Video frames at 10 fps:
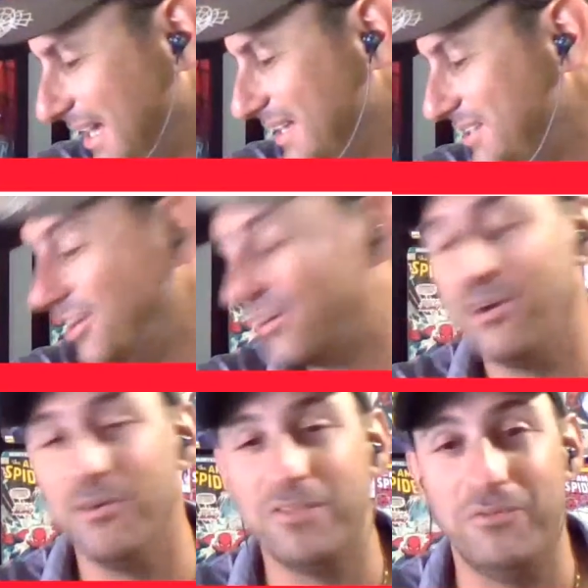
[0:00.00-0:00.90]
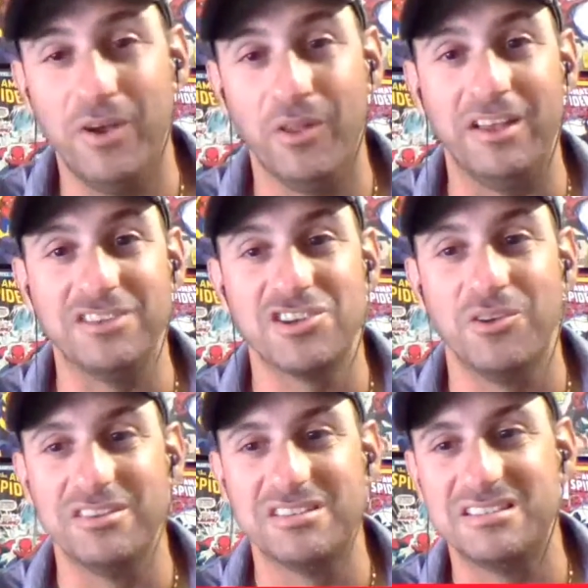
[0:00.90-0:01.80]
Year of the Villain.
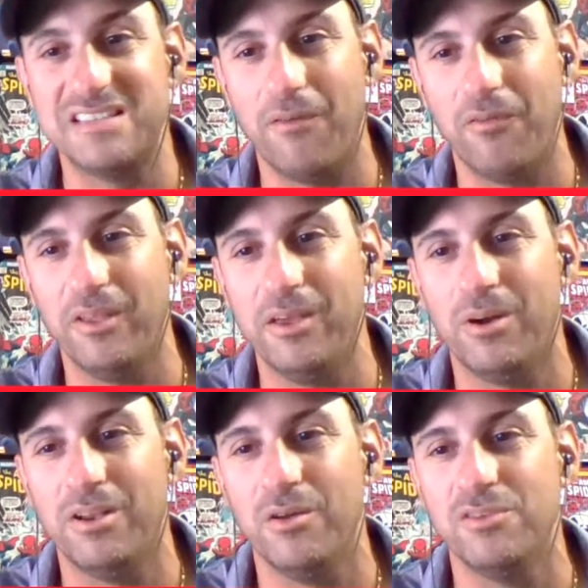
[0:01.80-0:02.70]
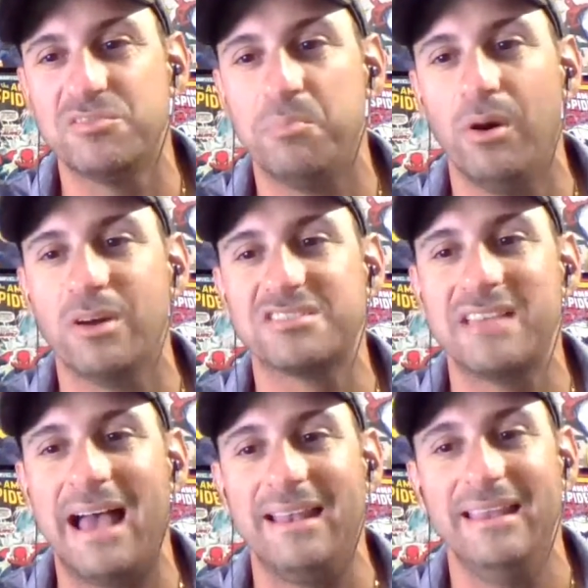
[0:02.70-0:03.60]
So this is definitely one of those books
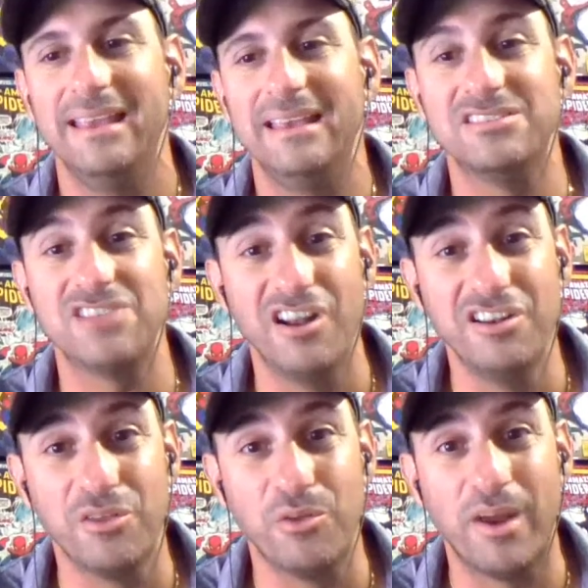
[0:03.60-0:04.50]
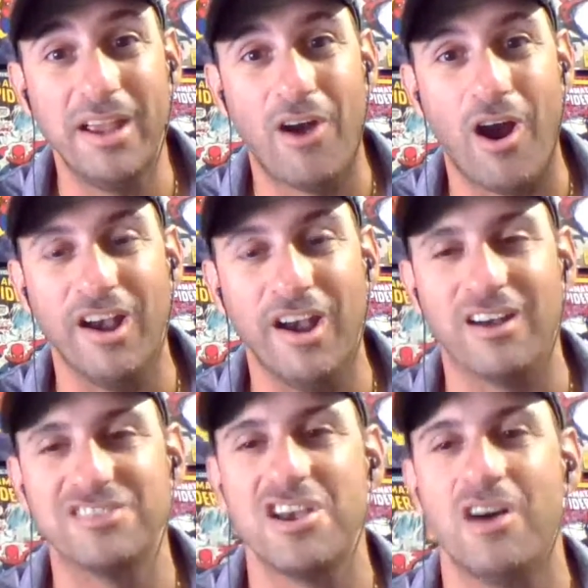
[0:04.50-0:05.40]
that is under the radar
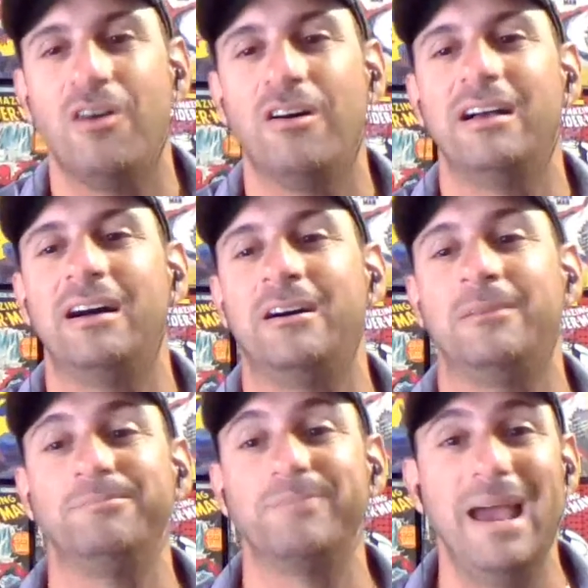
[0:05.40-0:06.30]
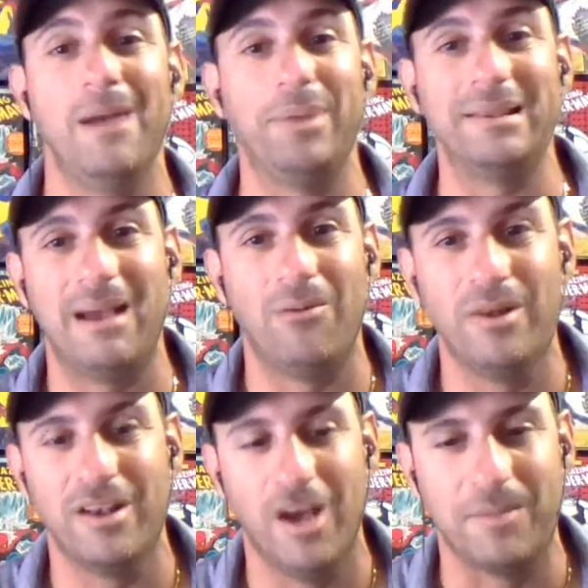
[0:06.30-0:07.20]
here. So yeah, pick that
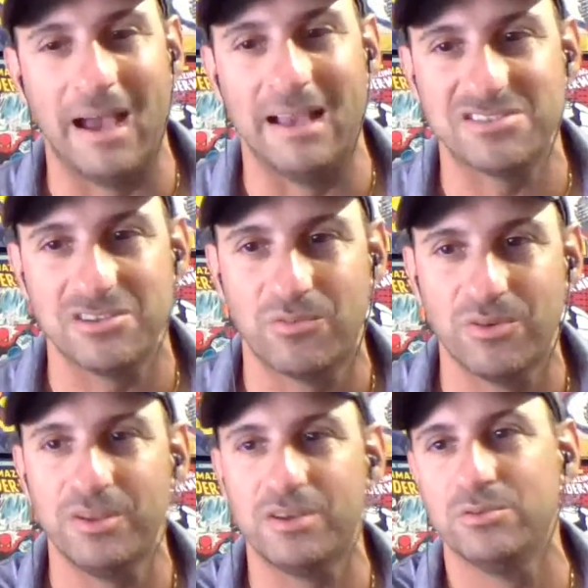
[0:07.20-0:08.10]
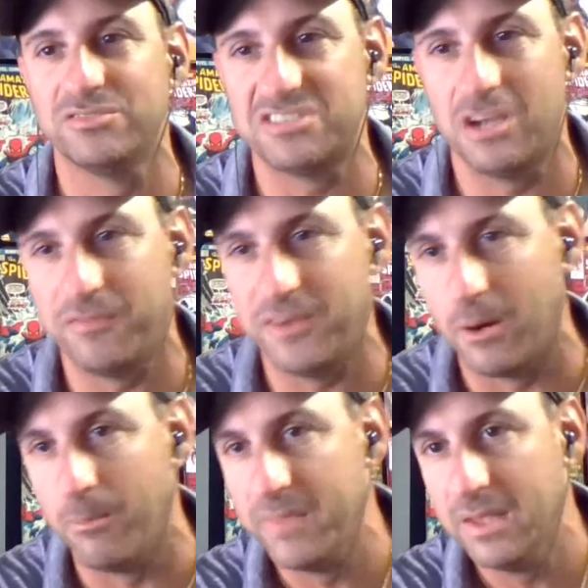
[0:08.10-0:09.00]
one up, guys. So really cool stuff
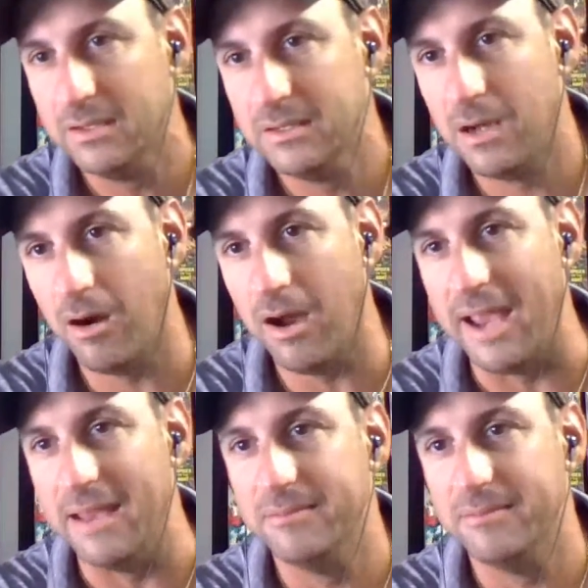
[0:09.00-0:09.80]
here. All right.